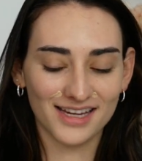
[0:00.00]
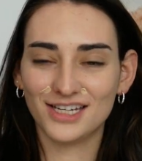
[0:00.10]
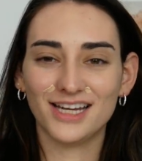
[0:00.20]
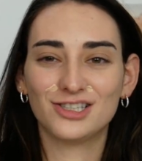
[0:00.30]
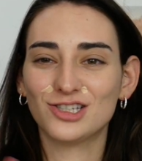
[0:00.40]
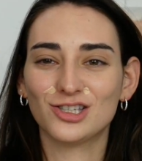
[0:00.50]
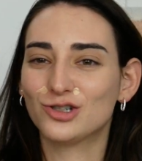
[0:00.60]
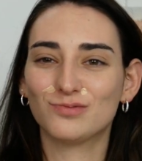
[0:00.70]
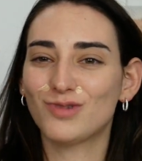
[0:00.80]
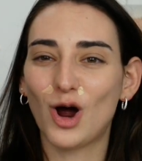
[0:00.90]
it's just
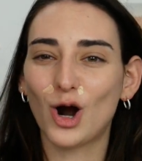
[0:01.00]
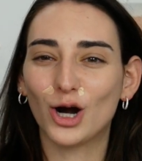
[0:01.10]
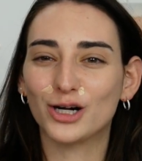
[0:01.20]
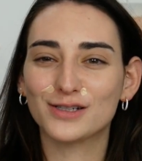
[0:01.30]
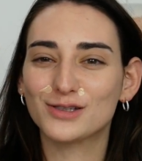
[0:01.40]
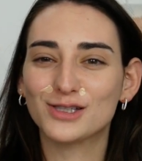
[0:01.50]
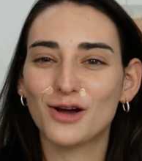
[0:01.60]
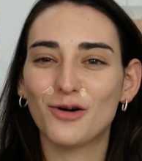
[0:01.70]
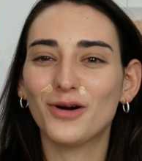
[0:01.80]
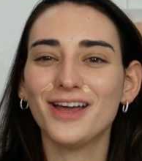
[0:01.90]
hard.
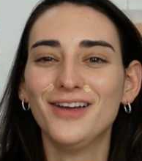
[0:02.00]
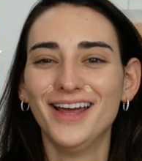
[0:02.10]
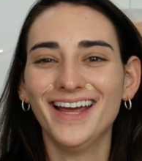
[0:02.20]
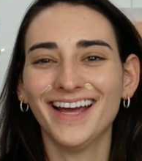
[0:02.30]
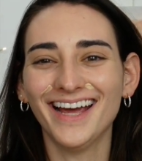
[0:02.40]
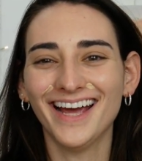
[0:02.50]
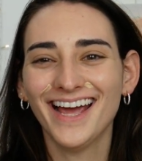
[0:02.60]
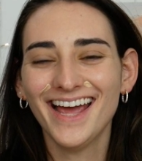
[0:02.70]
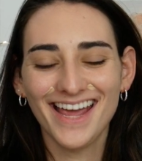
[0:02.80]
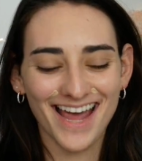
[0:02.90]
So
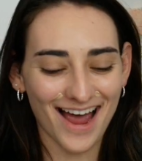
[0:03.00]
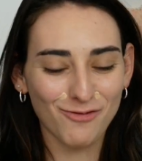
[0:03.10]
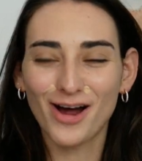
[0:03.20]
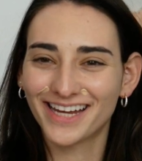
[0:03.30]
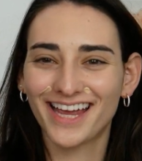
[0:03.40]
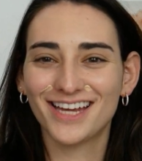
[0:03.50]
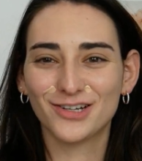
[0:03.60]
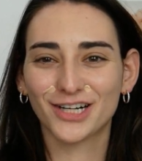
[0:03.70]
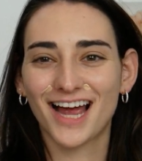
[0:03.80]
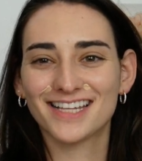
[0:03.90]
I want to get
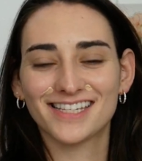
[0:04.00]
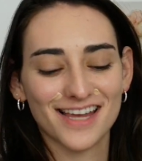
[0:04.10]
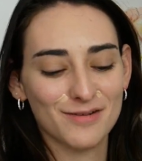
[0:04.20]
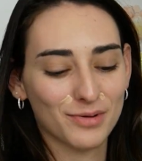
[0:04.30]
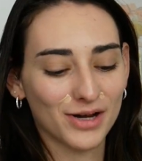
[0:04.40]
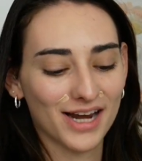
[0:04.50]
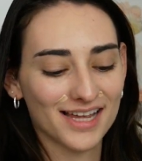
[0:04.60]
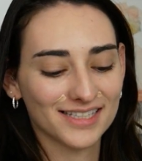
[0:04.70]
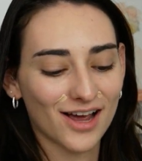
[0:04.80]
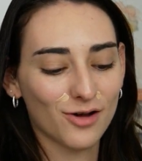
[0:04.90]
your guys' input
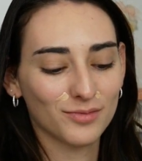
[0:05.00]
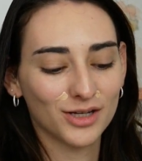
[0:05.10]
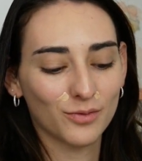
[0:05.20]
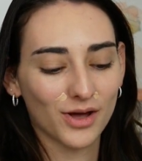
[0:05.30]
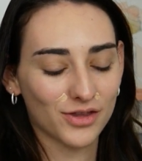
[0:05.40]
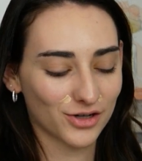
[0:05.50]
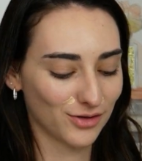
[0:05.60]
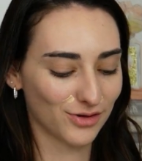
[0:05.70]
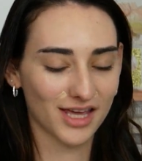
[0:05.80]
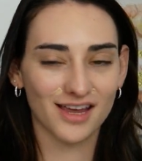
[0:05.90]
and tell me whether
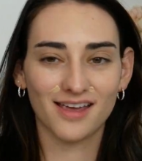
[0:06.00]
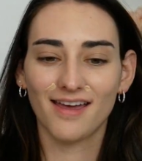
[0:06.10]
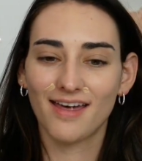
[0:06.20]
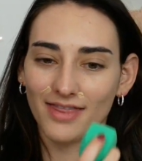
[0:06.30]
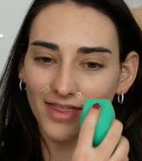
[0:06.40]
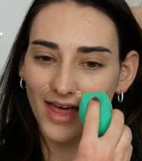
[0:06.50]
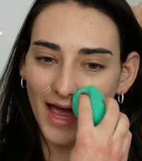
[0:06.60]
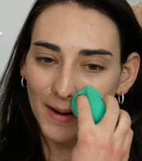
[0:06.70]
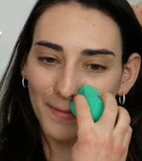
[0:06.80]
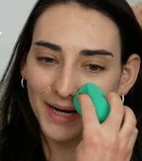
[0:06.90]
you think
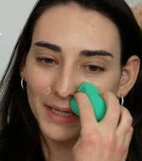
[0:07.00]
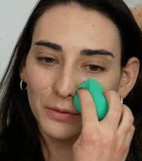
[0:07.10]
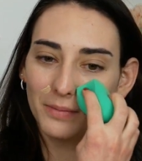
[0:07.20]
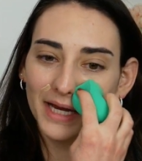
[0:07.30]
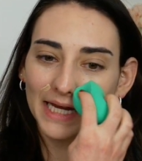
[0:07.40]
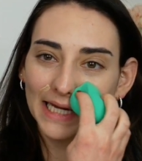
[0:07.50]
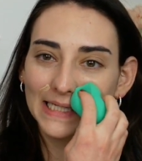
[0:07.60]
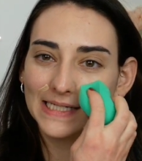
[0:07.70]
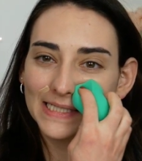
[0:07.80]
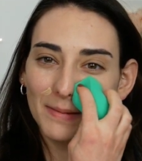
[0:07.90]
that my new mic
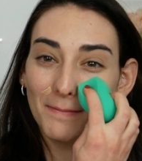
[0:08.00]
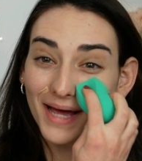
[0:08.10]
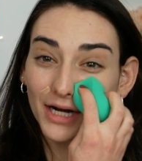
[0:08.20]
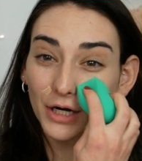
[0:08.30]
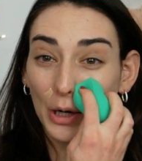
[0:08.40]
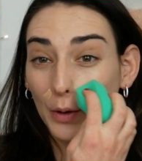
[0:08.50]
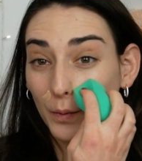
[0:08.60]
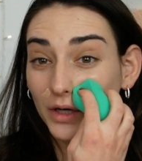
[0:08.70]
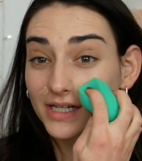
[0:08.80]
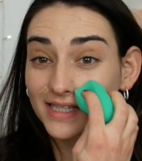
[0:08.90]
is better or
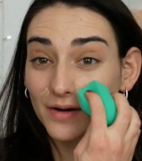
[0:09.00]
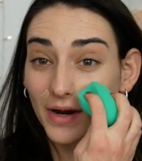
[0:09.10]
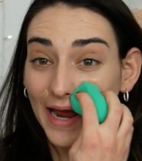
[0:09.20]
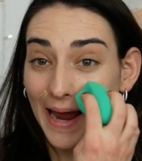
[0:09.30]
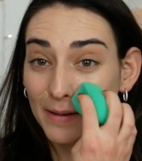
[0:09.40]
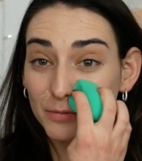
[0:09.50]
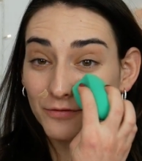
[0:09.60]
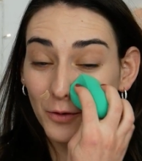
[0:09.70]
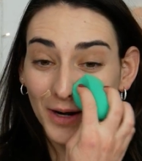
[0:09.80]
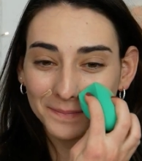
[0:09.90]
worse than what I had
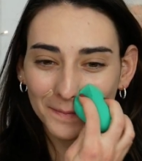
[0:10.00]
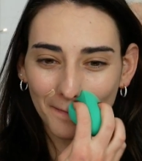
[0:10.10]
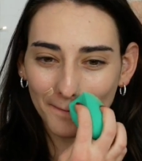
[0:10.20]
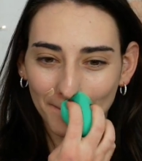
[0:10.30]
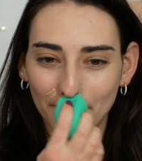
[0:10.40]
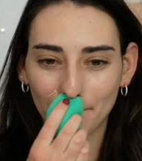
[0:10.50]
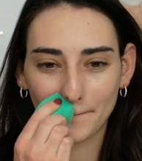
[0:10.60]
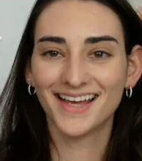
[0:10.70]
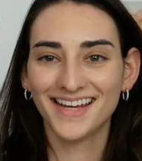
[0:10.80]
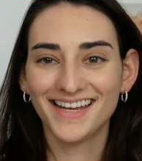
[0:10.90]
before.
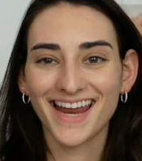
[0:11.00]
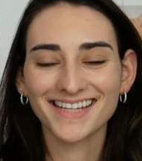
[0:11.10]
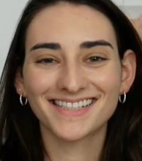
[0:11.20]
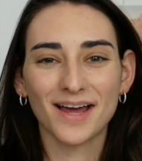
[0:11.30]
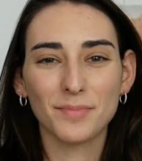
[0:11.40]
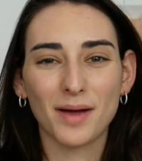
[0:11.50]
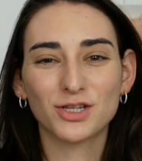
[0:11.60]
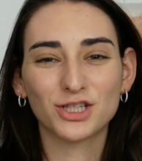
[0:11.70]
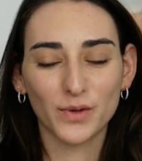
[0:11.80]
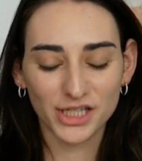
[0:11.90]
Next up, I'm
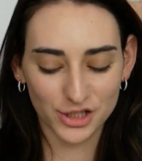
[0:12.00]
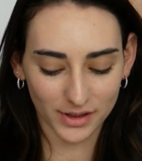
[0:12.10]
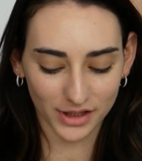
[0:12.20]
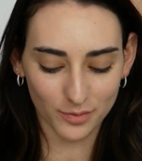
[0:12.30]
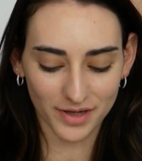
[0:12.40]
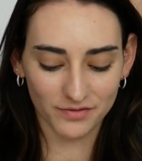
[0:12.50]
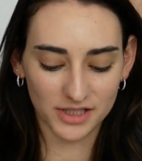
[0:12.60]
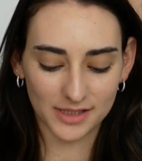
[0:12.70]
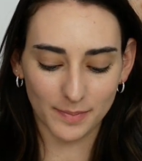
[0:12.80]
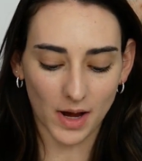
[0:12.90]
just going to do a little bit of
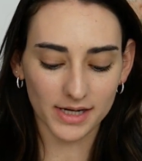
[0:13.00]
spot